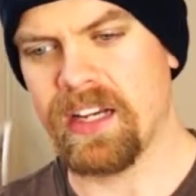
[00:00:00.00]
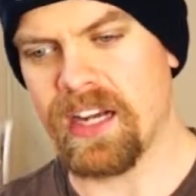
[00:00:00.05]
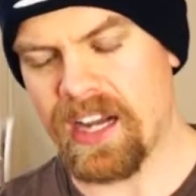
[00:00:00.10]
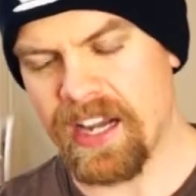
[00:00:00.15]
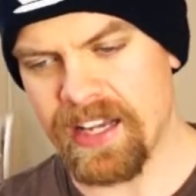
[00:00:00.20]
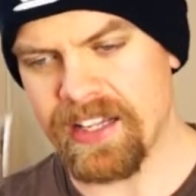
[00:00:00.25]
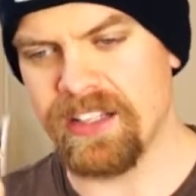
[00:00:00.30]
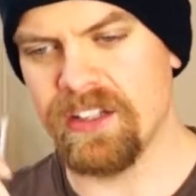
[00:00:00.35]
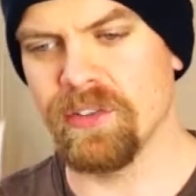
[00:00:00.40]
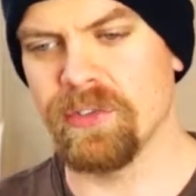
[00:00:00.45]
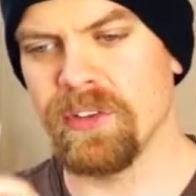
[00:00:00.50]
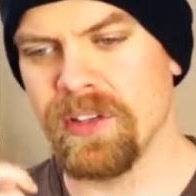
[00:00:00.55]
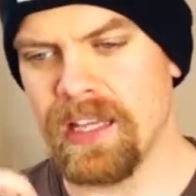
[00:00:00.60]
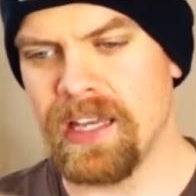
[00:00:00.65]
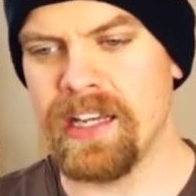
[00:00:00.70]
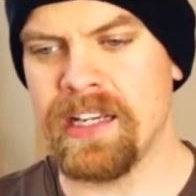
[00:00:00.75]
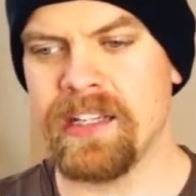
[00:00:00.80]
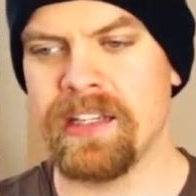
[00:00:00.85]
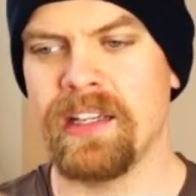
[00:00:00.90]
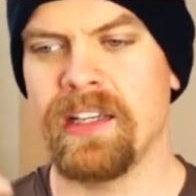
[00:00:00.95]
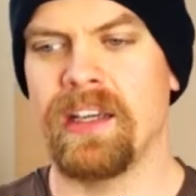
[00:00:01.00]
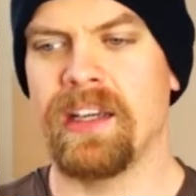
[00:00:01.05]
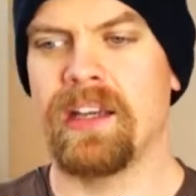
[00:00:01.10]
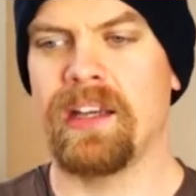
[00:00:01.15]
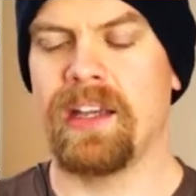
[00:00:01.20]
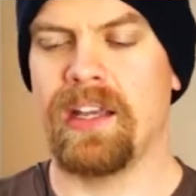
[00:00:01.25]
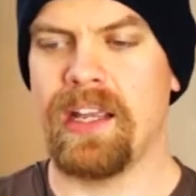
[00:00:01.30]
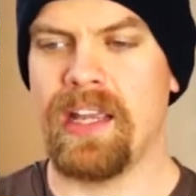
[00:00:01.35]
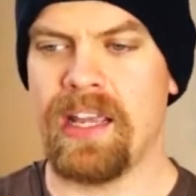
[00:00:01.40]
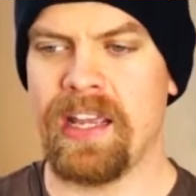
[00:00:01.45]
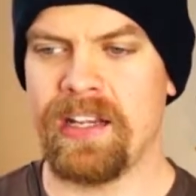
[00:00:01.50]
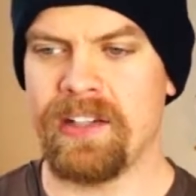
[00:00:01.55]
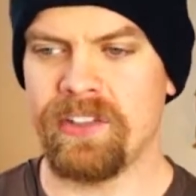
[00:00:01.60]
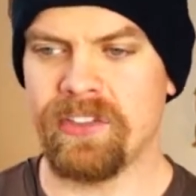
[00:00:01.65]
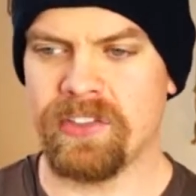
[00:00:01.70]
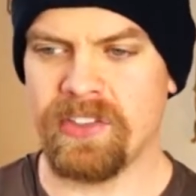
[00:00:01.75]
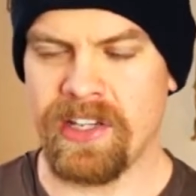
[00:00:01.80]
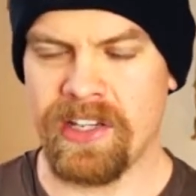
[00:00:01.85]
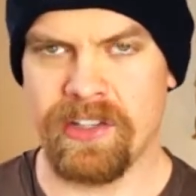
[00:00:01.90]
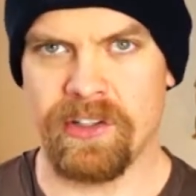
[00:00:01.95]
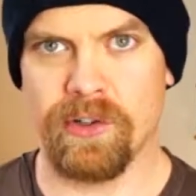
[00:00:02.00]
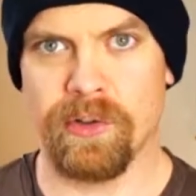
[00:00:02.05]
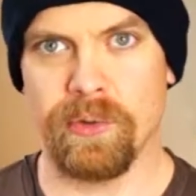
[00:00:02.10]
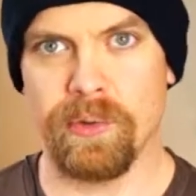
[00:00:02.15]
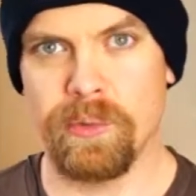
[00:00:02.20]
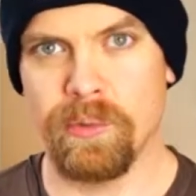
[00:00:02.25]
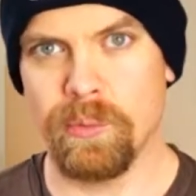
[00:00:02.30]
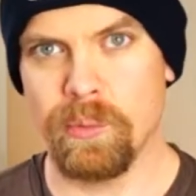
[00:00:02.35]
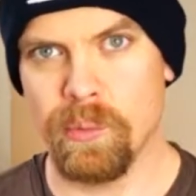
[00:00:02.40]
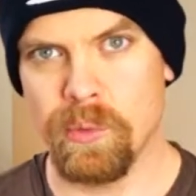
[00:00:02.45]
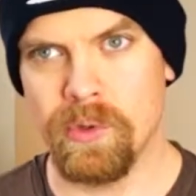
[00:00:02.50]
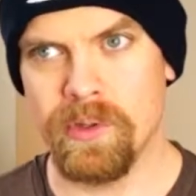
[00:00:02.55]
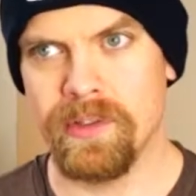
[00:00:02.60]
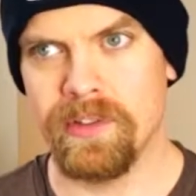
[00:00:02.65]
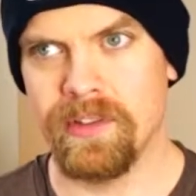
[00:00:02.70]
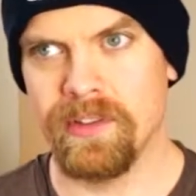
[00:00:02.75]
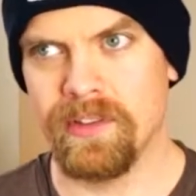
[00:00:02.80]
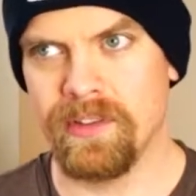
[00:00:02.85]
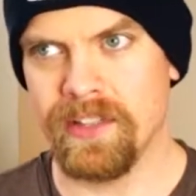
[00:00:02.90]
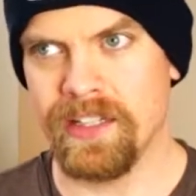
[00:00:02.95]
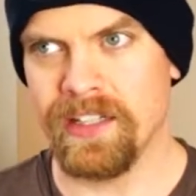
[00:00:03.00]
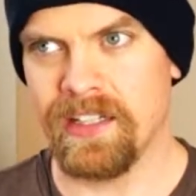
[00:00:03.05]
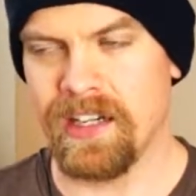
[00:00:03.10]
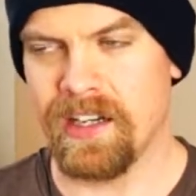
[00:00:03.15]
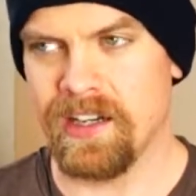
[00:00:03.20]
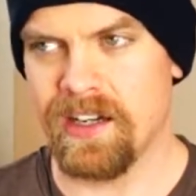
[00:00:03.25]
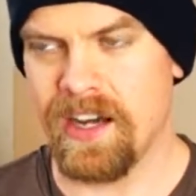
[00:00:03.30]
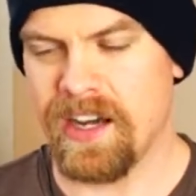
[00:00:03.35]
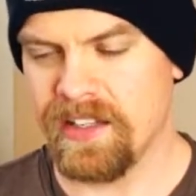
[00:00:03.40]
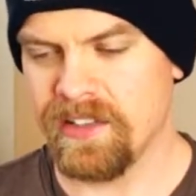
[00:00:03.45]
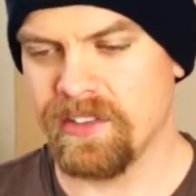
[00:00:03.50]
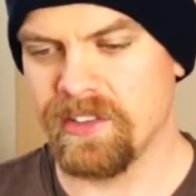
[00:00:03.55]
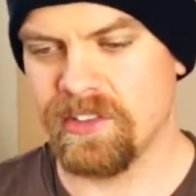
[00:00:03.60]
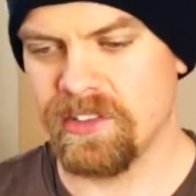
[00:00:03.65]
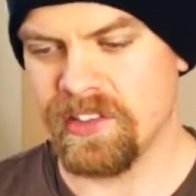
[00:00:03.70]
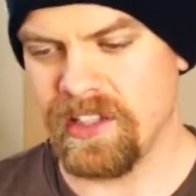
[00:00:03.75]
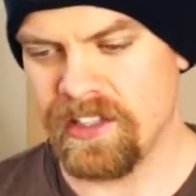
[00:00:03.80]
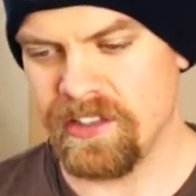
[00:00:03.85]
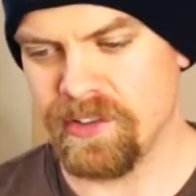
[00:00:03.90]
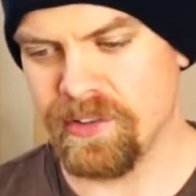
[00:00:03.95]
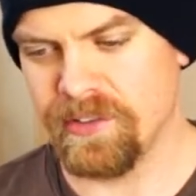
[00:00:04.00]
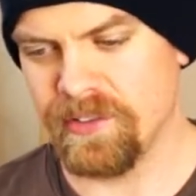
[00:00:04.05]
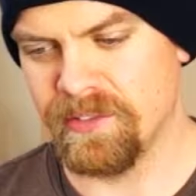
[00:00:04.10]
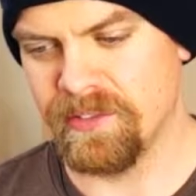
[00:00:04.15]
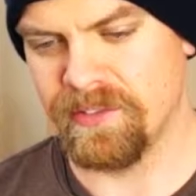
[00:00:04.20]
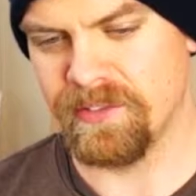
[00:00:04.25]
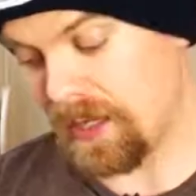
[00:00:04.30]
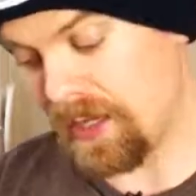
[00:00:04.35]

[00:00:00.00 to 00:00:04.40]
kind of like a cider would, like a hot cider.